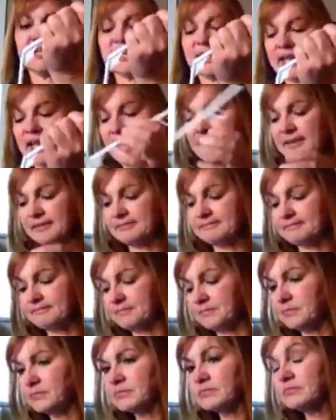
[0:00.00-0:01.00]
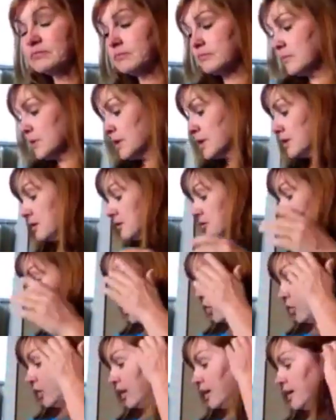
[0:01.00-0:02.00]
did it again.
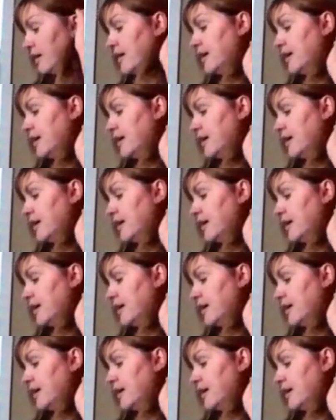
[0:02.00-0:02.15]
So